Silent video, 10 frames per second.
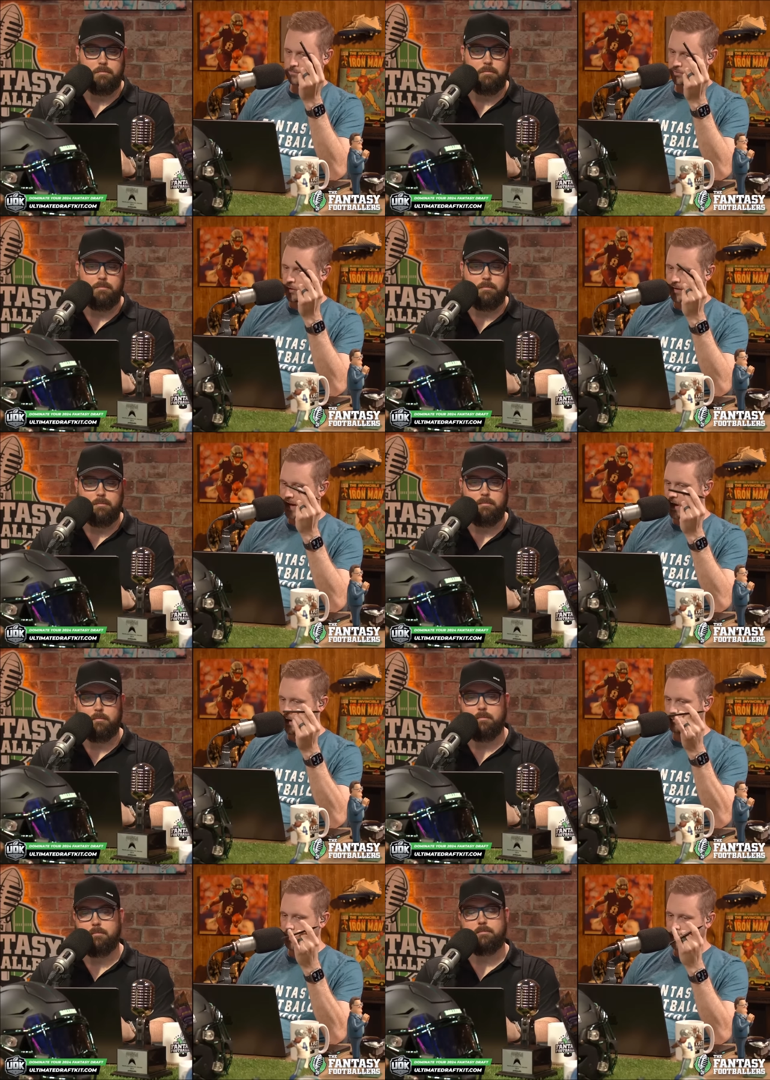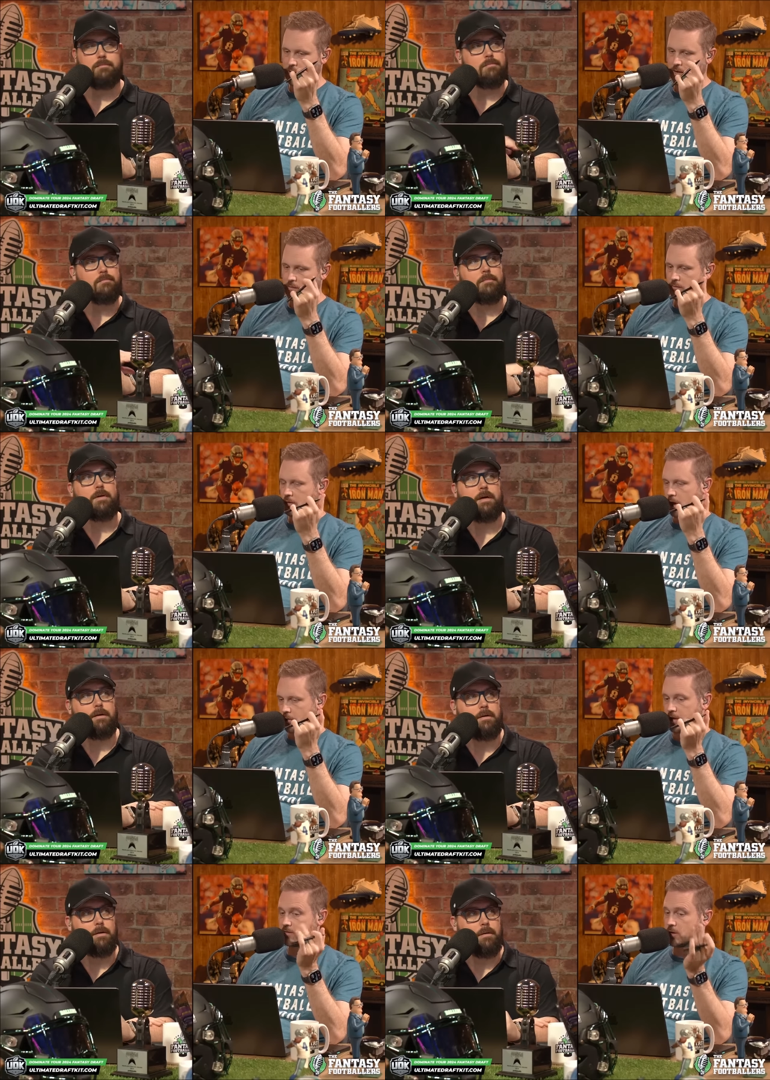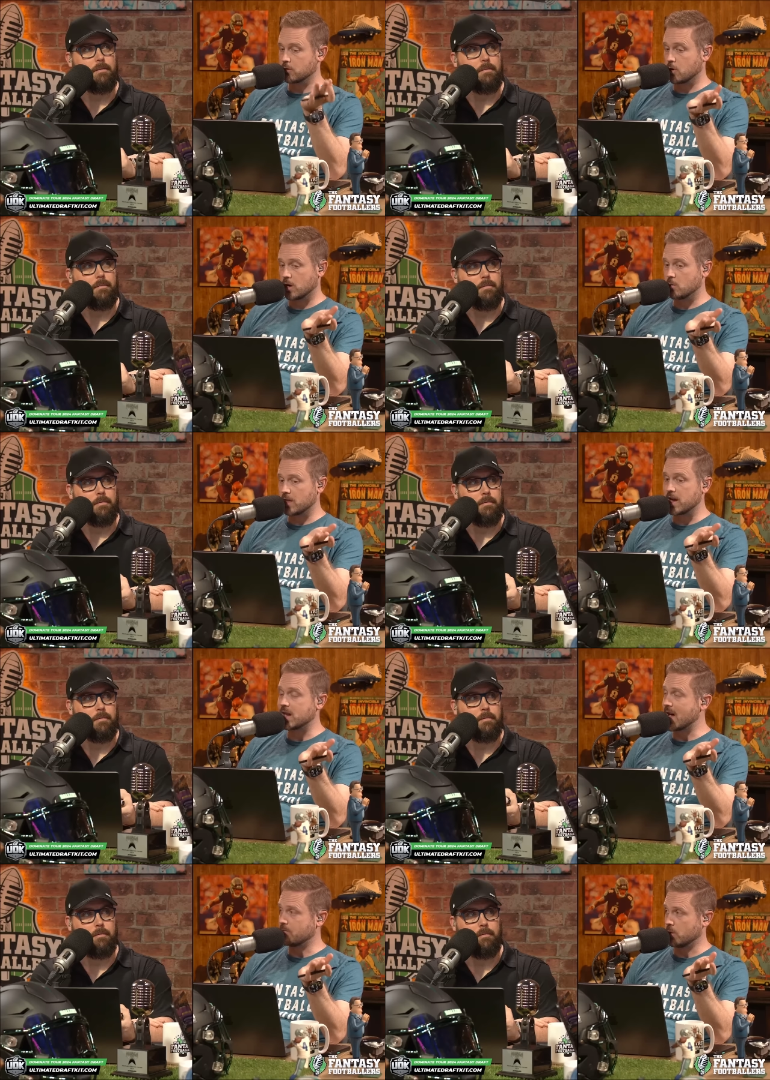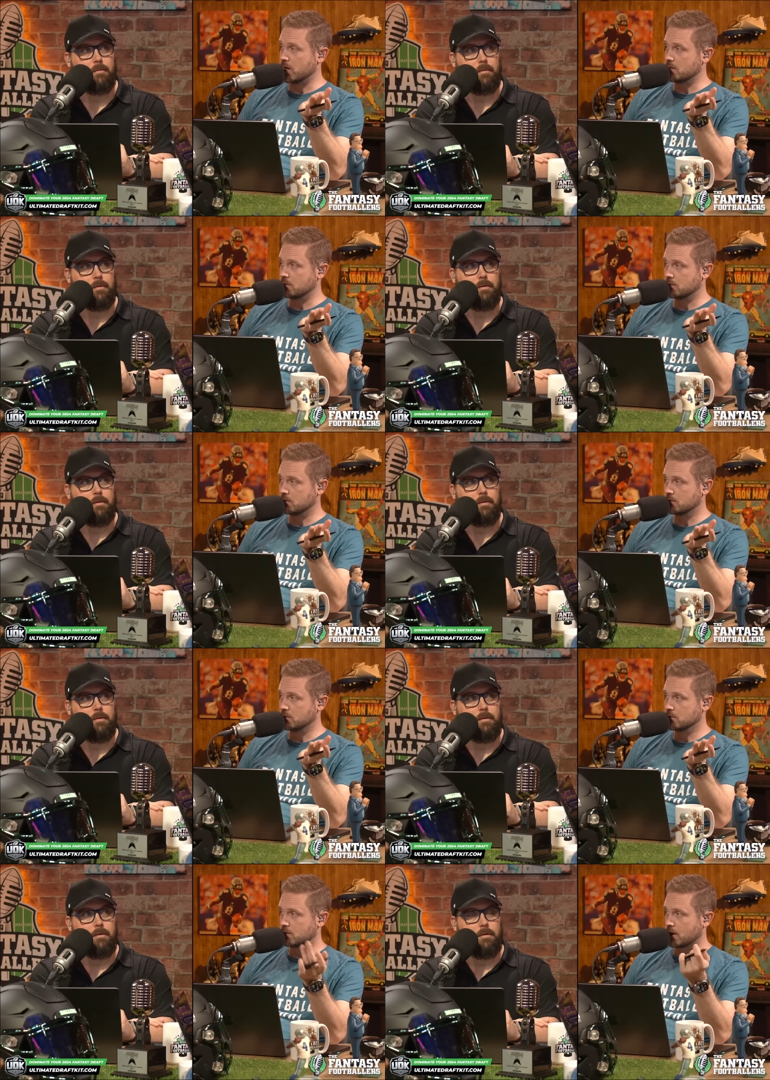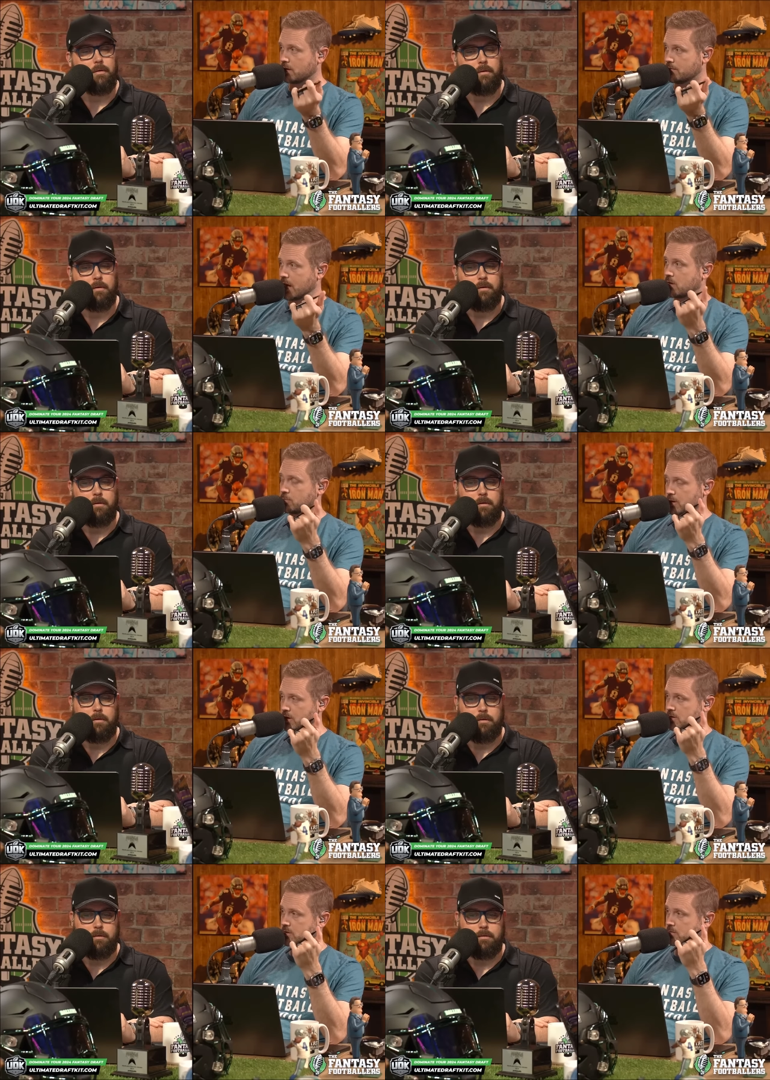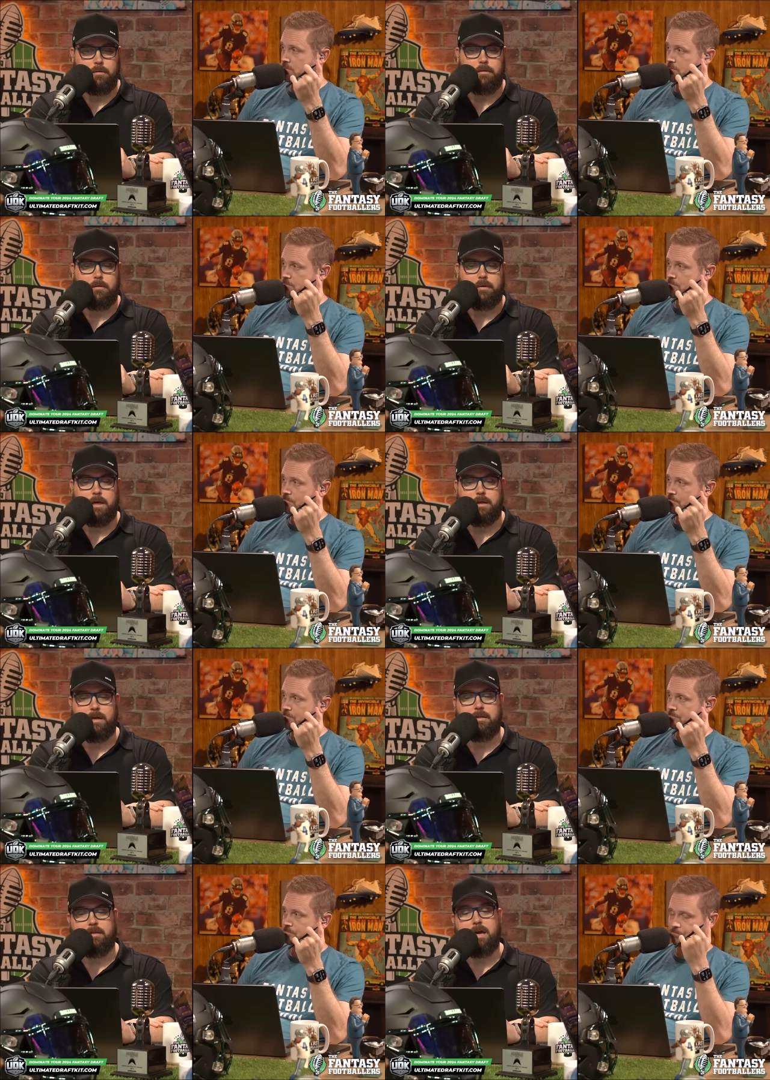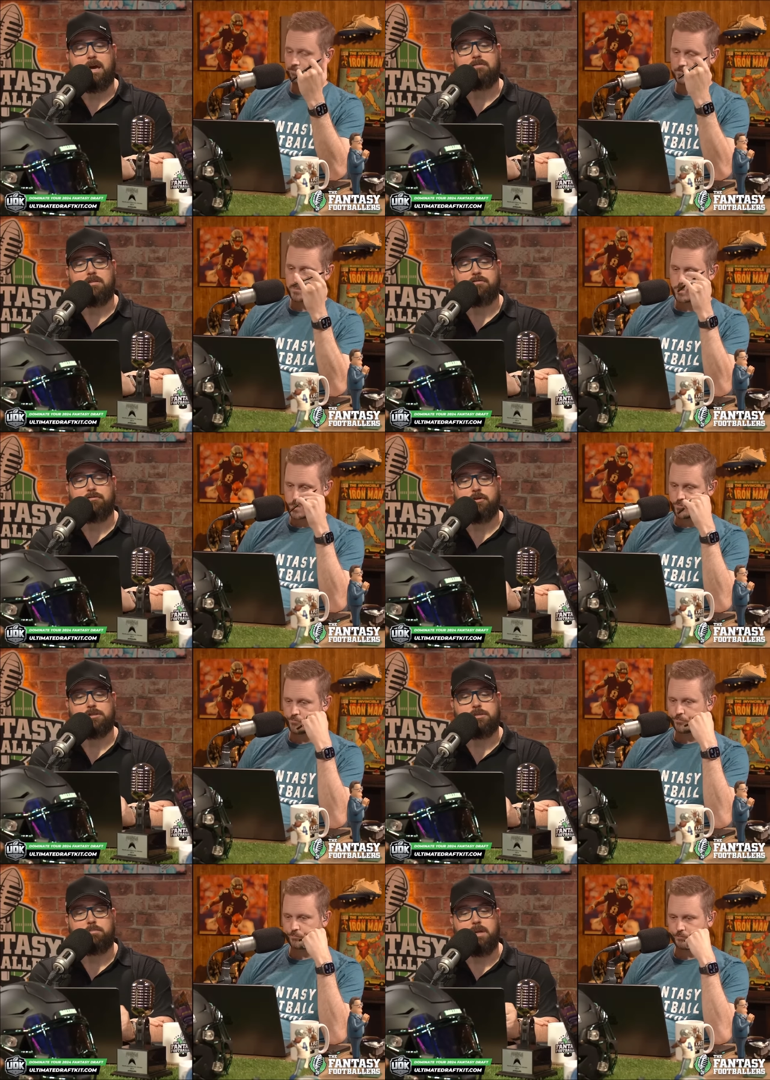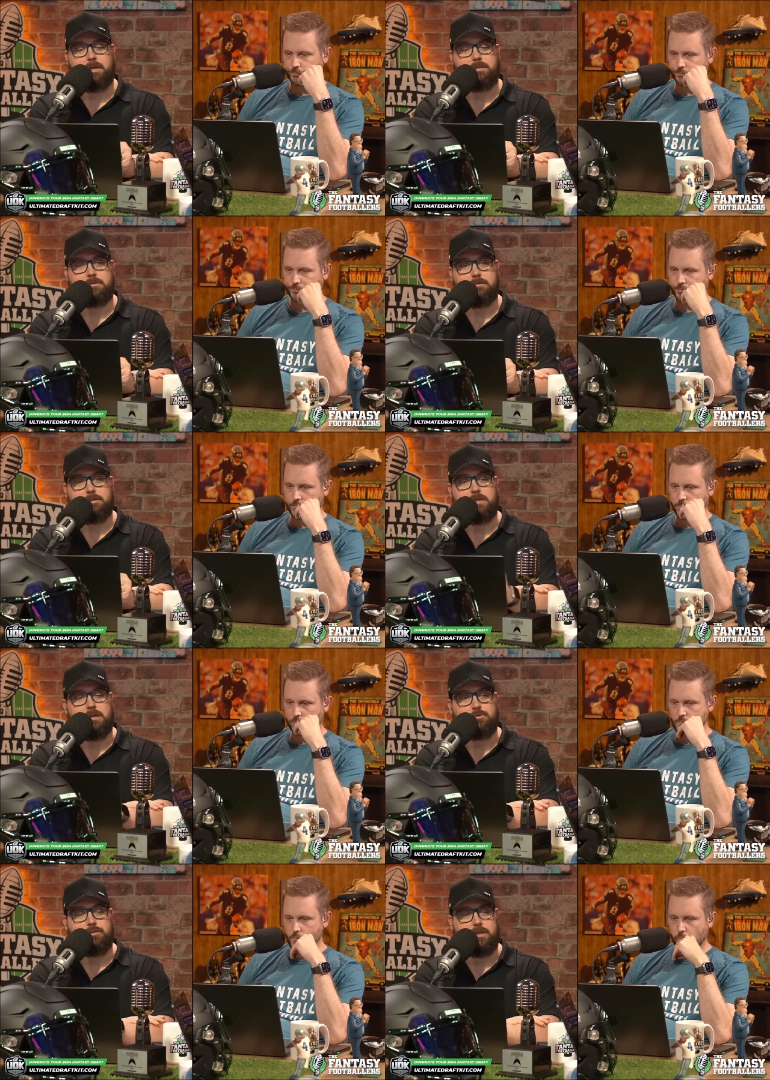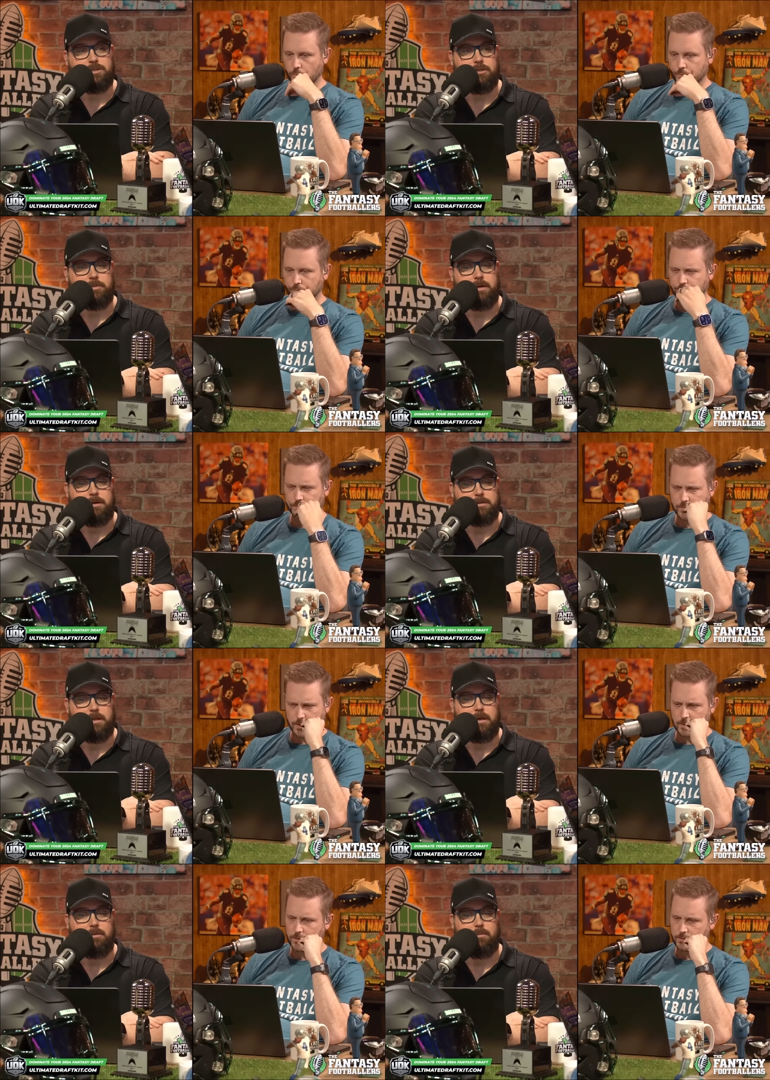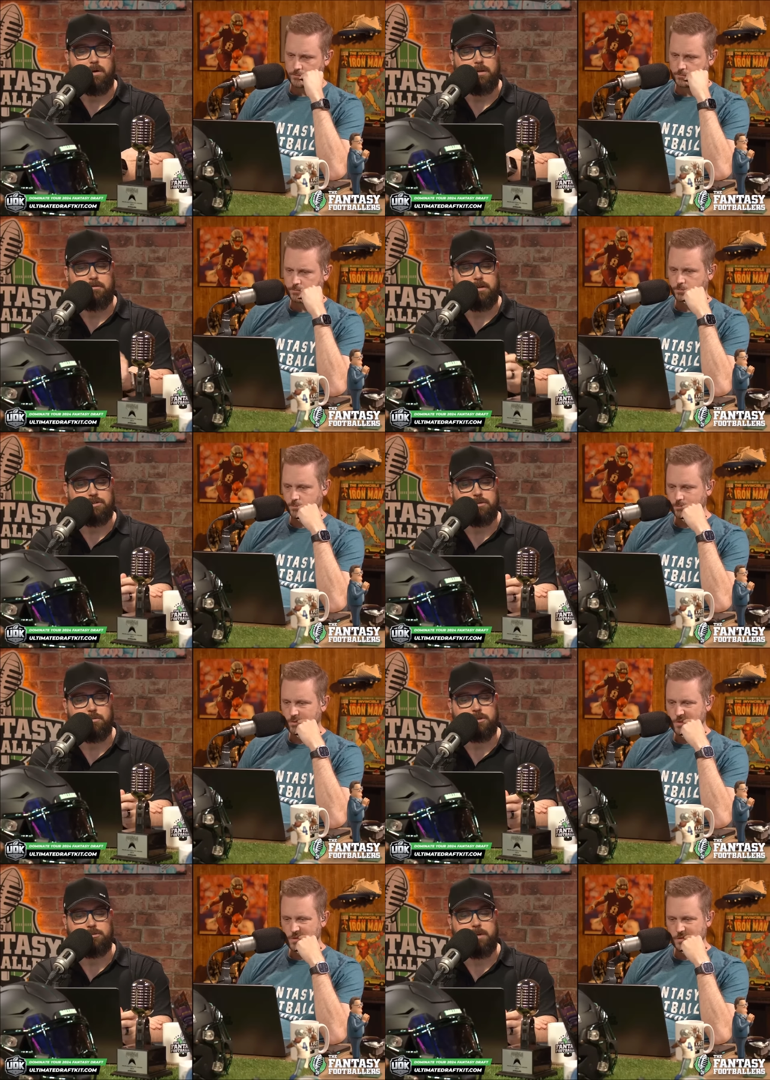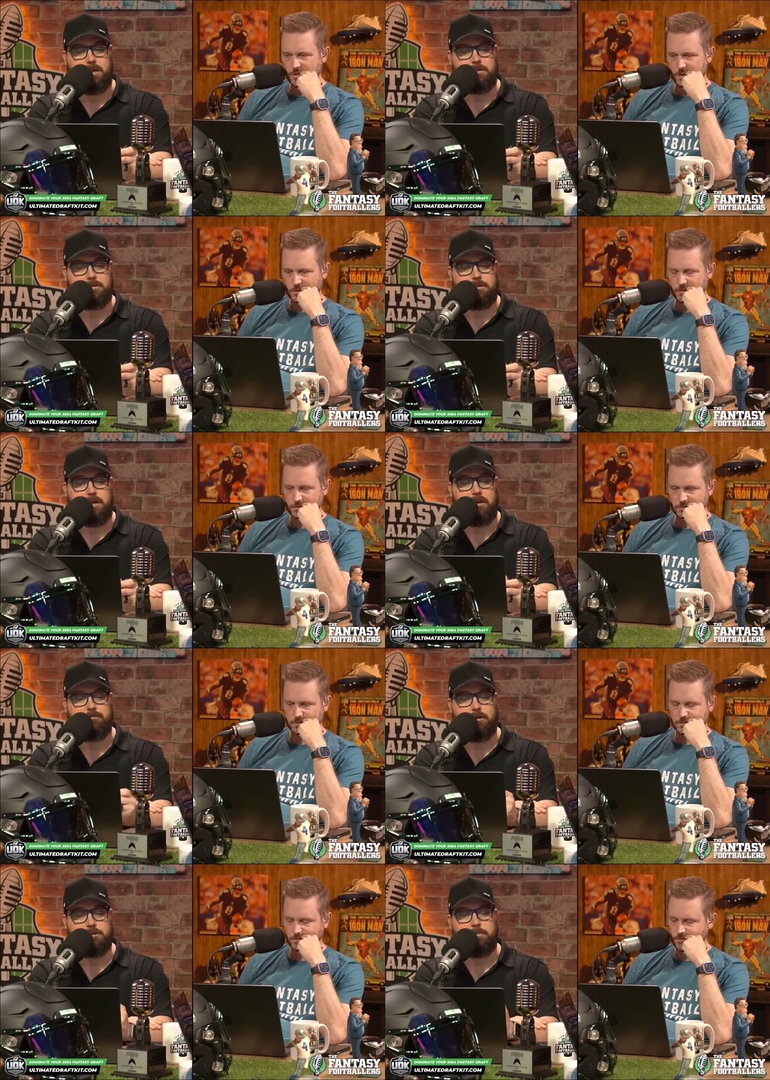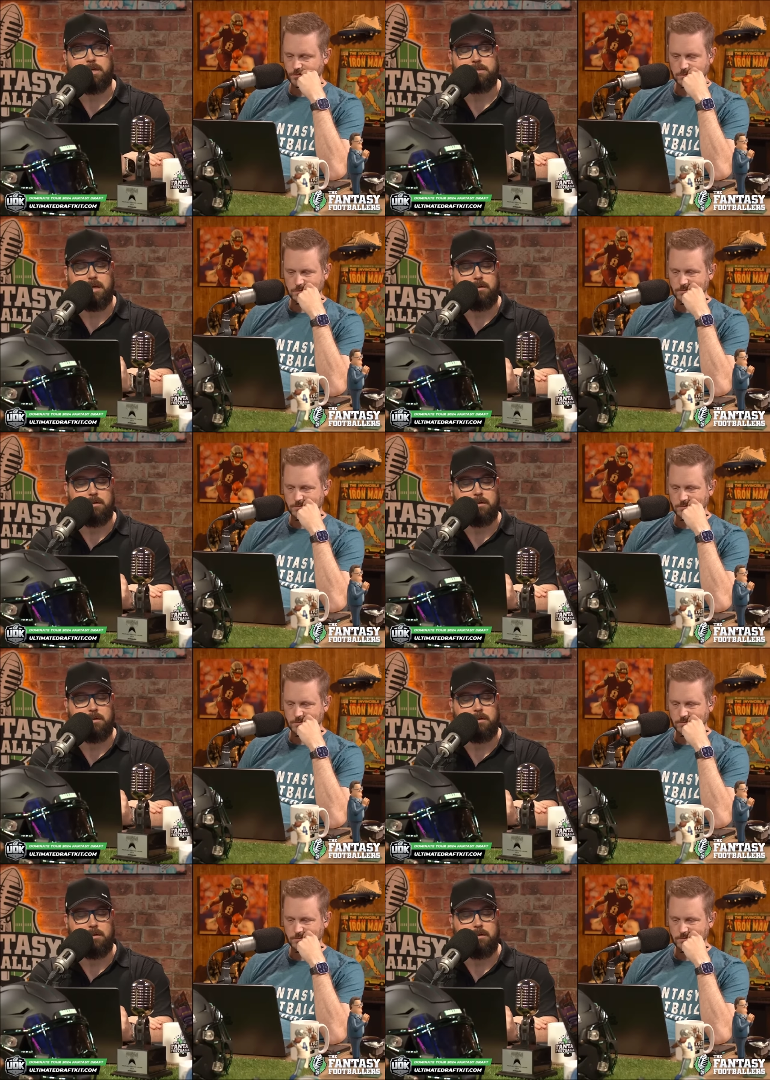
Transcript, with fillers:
Speaker 1: So they kind of, you know, this year they're going in with eight and a half win, uh, Vegas prediction.
Speaker 2: Yeah, they, they have the first place schedule this year because they won the division, which means their first place